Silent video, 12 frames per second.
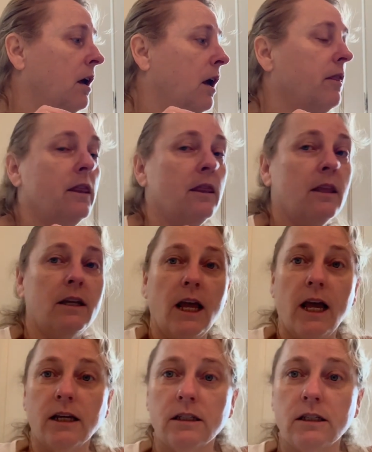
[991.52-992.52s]
And then the
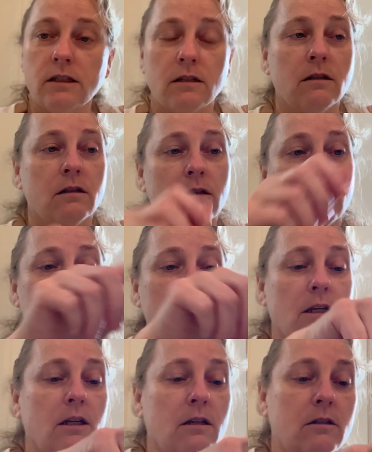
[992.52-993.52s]
next
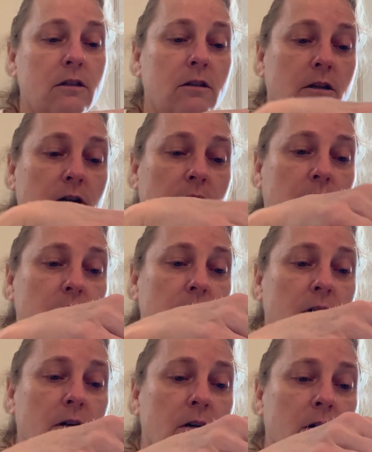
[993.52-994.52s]
thing to do
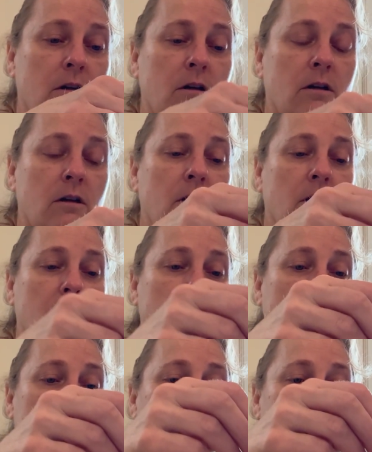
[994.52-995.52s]

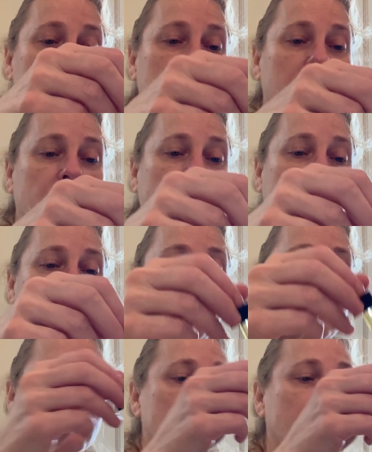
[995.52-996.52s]
is the
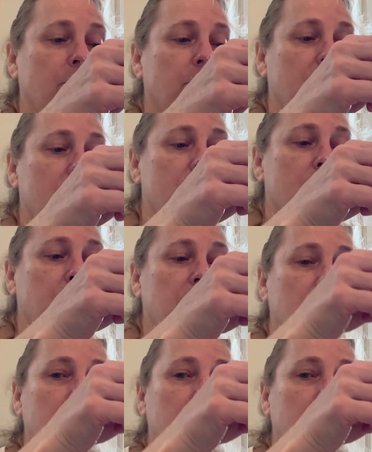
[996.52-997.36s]
face serum. You know, you just put a